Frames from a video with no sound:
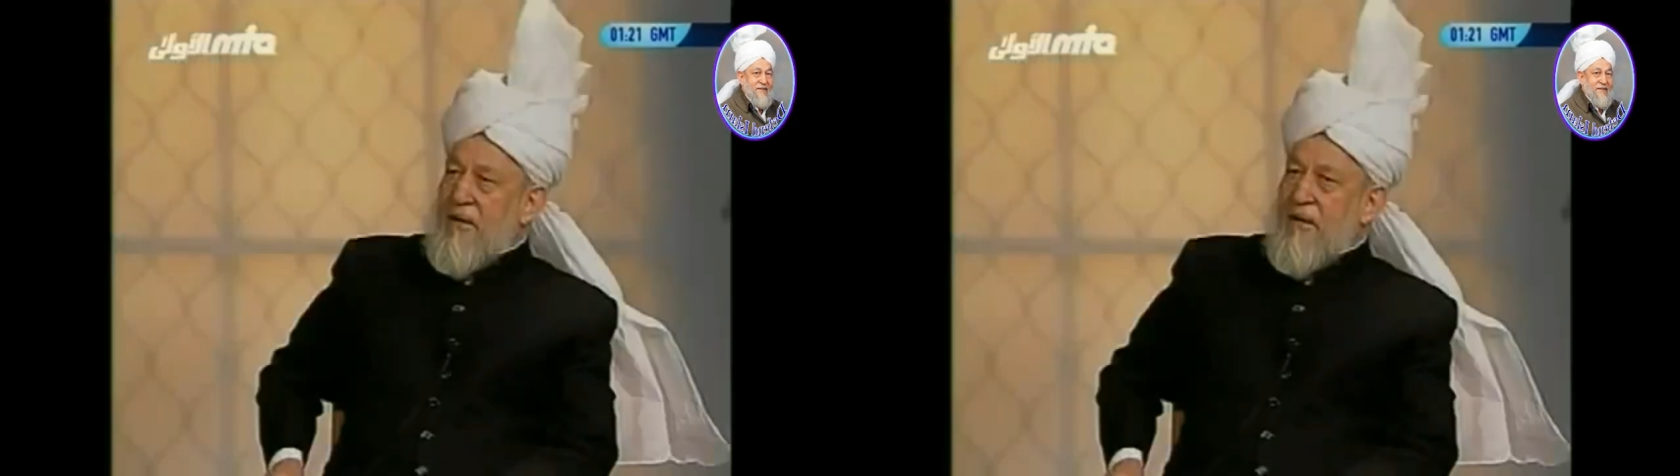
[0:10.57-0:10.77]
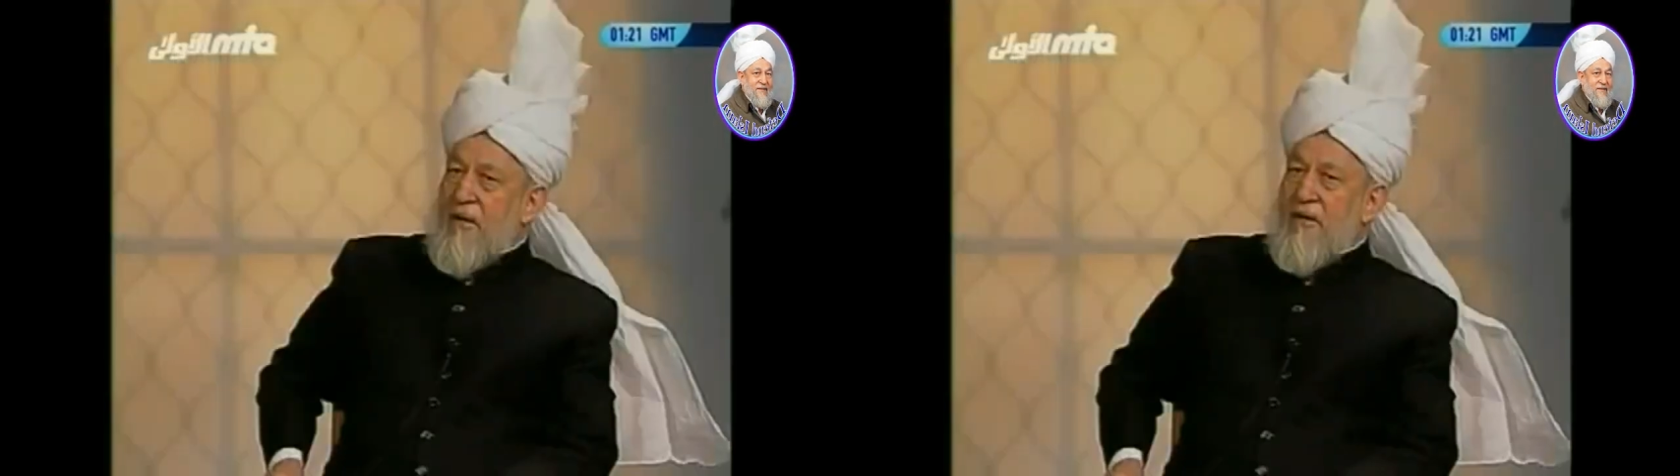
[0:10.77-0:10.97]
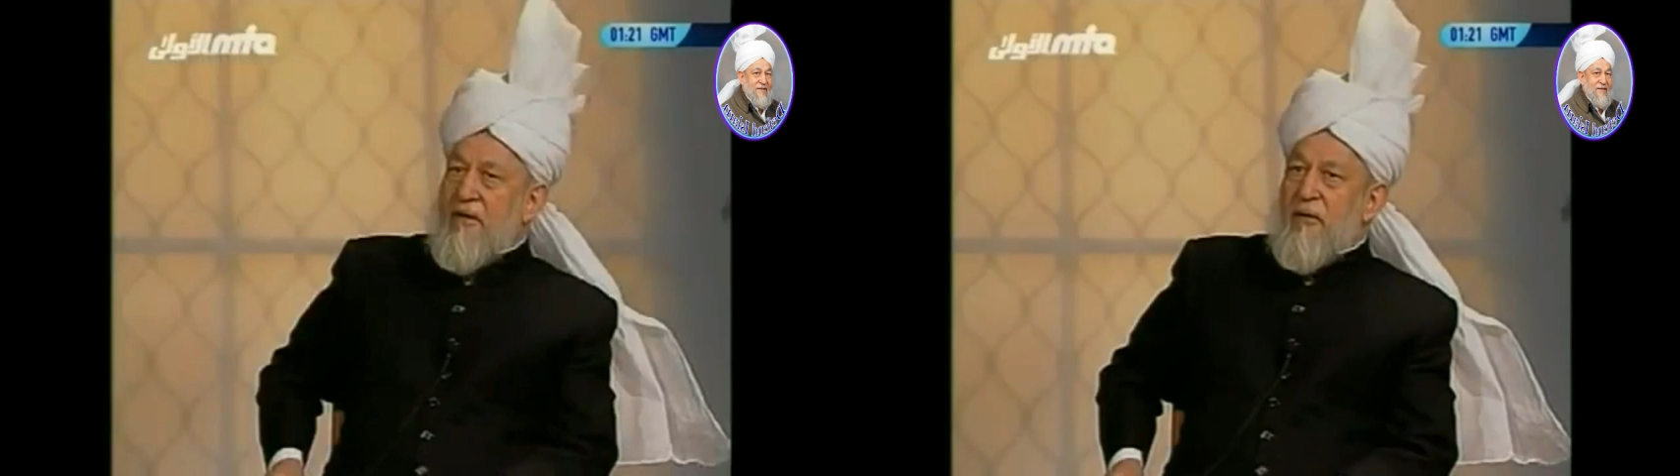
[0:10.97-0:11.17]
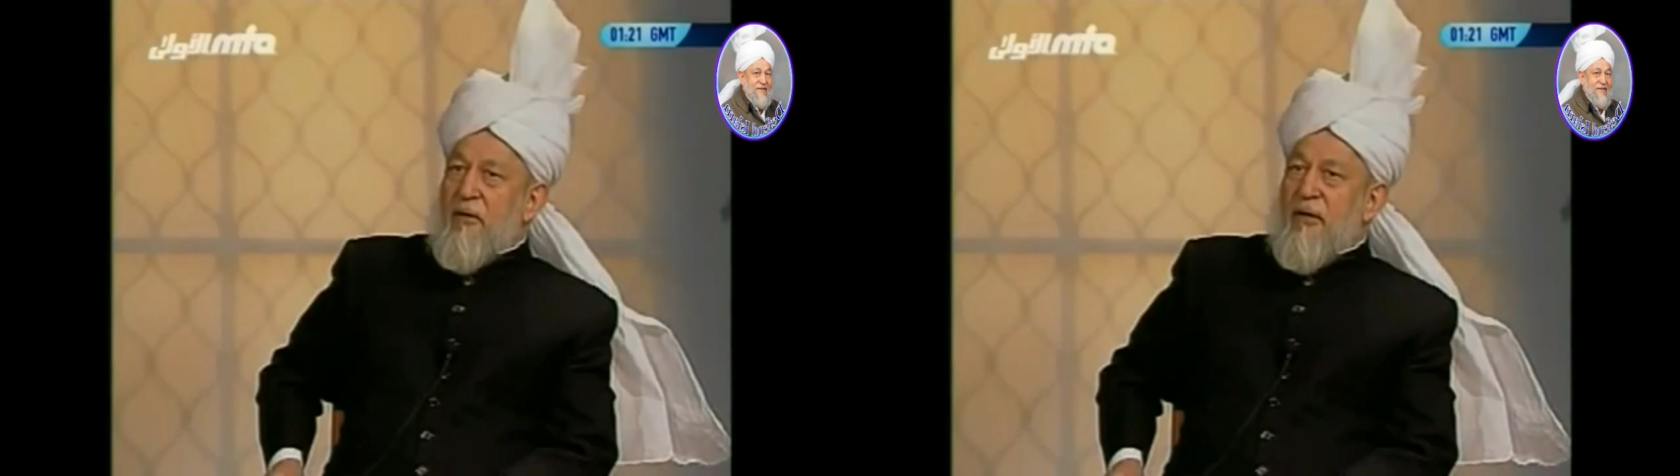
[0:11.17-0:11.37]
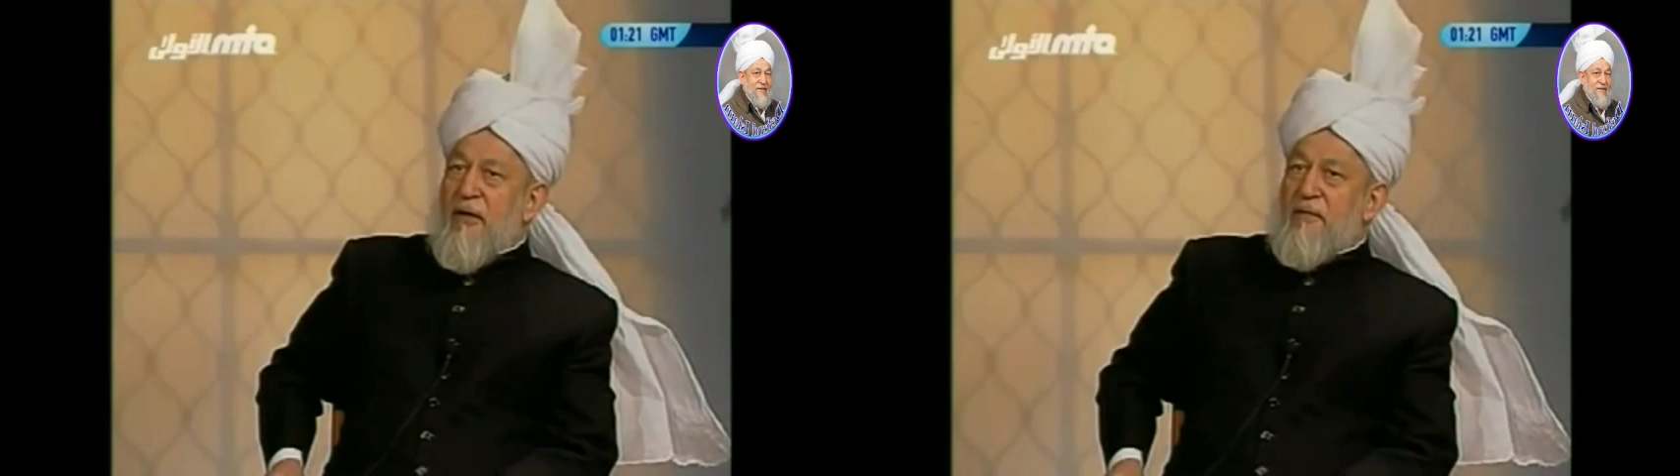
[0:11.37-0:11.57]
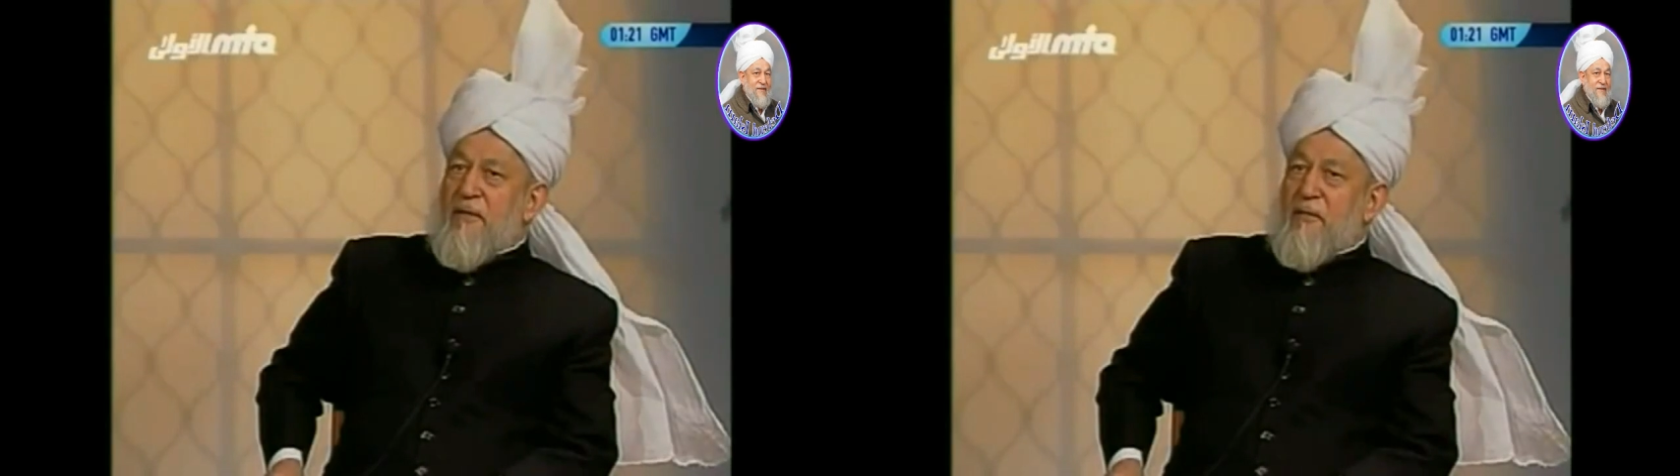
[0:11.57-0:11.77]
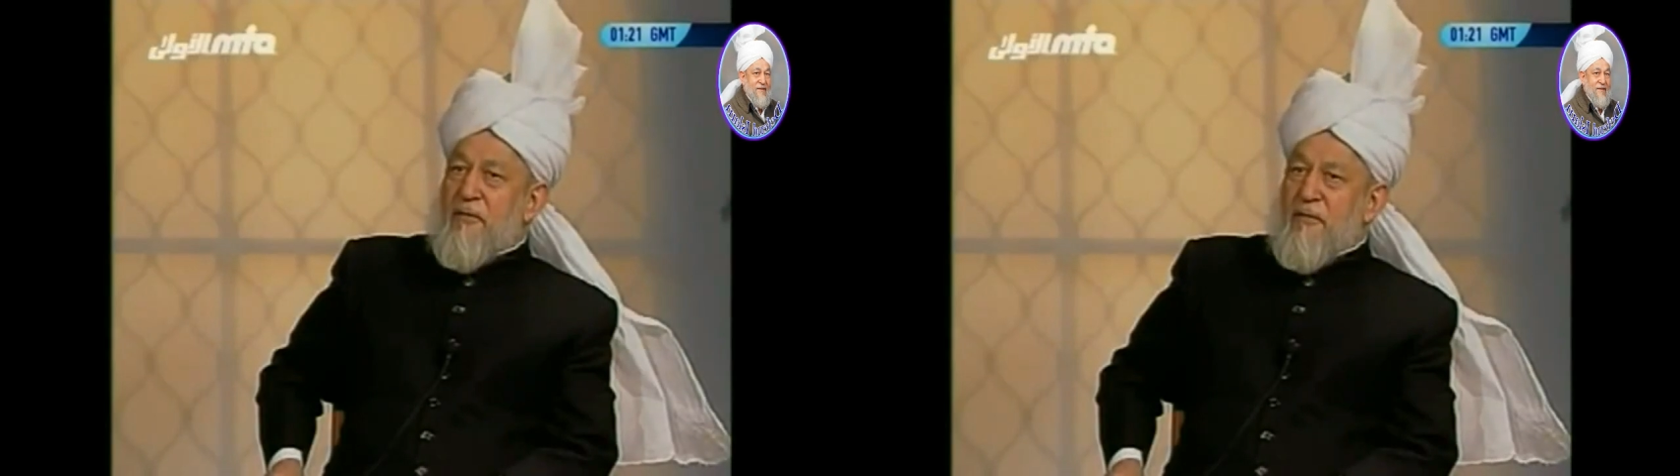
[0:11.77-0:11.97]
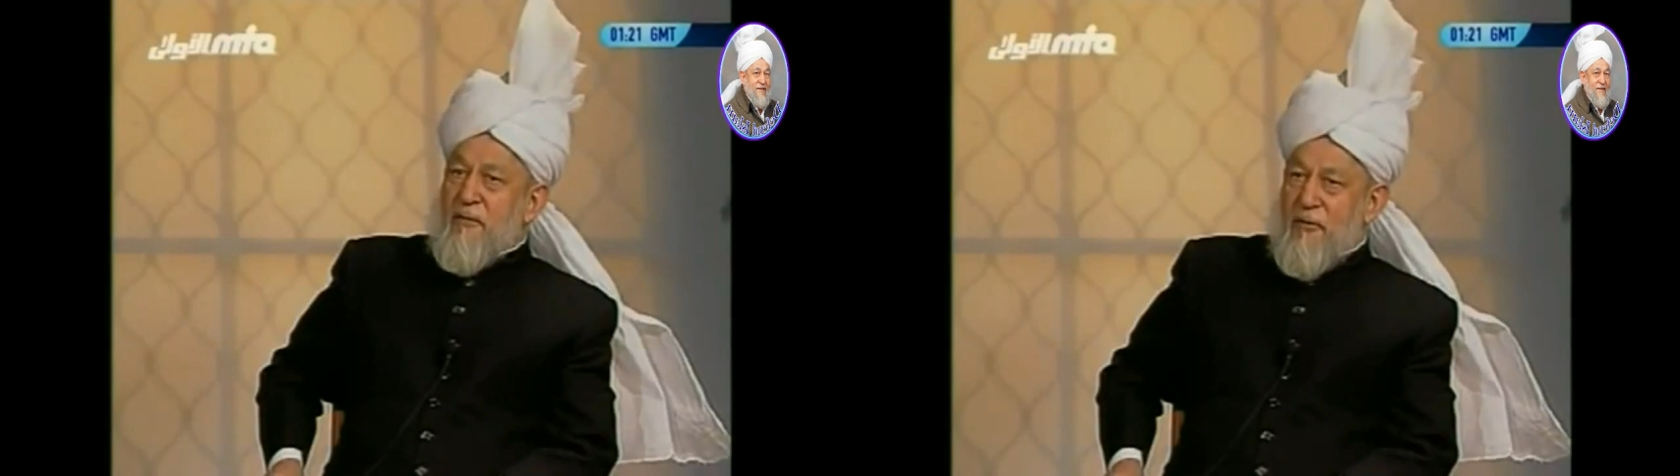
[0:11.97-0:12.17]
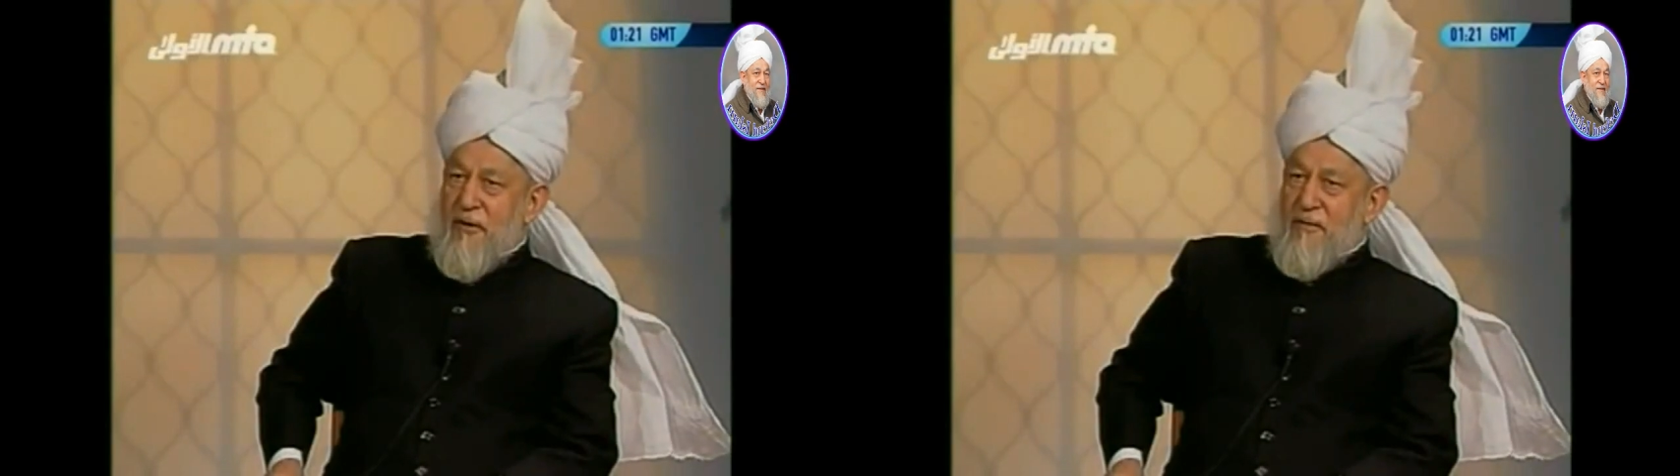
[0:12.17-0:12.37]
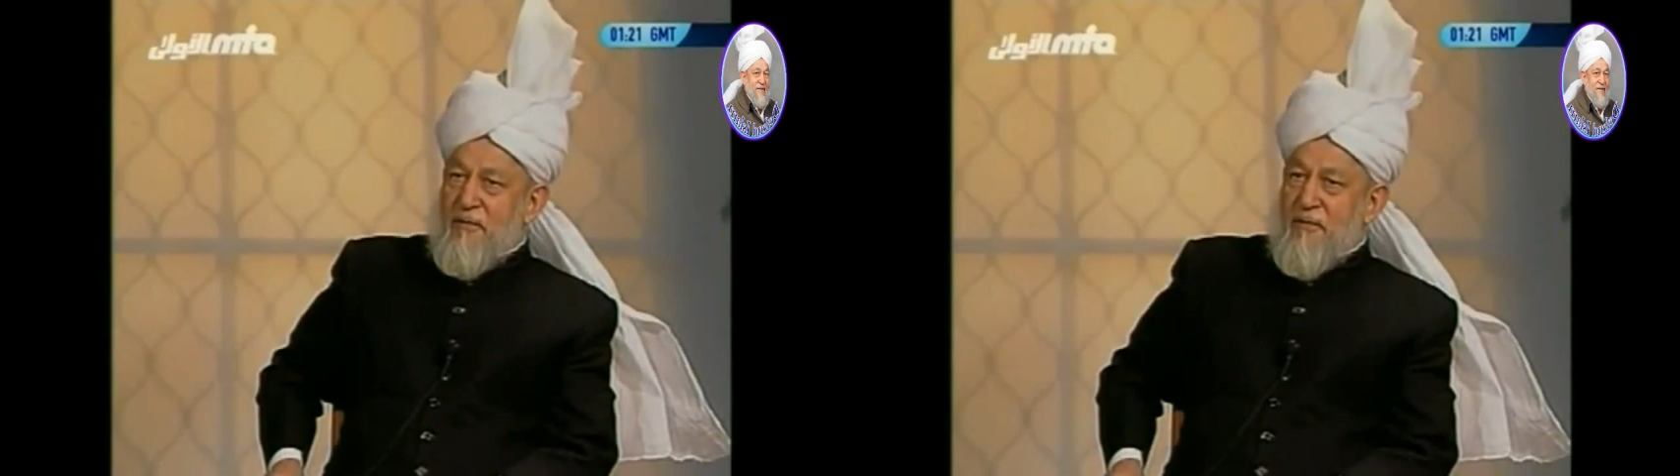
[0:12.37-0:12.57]
He is a non-Ahmadi
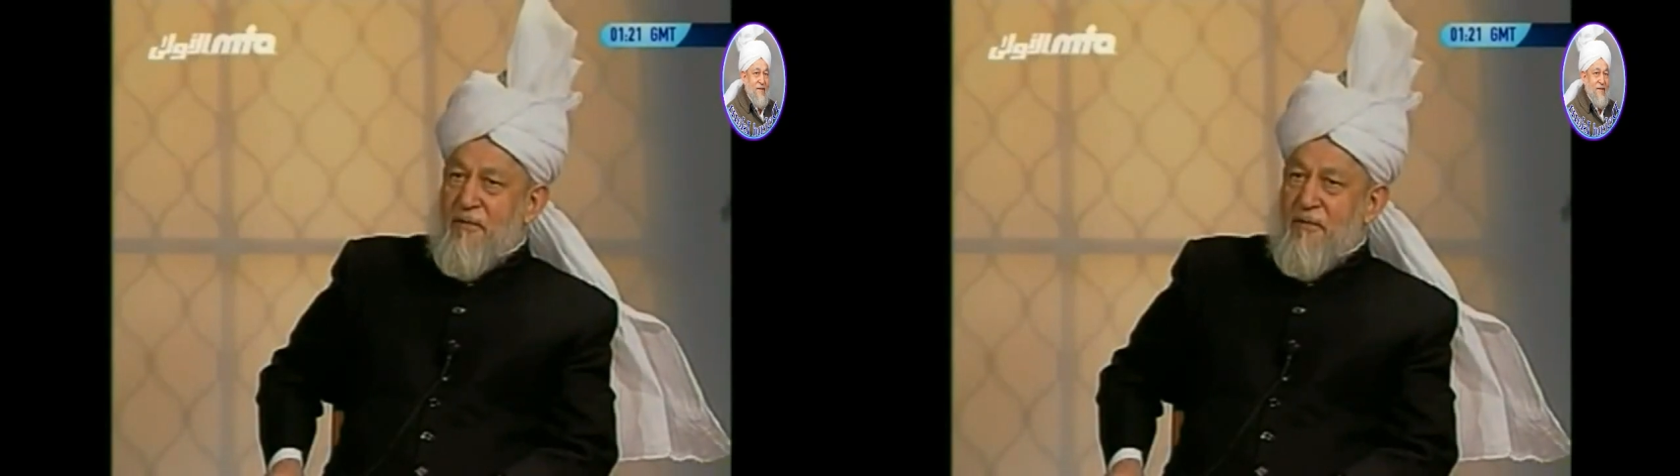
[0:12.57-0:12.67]
Muslim.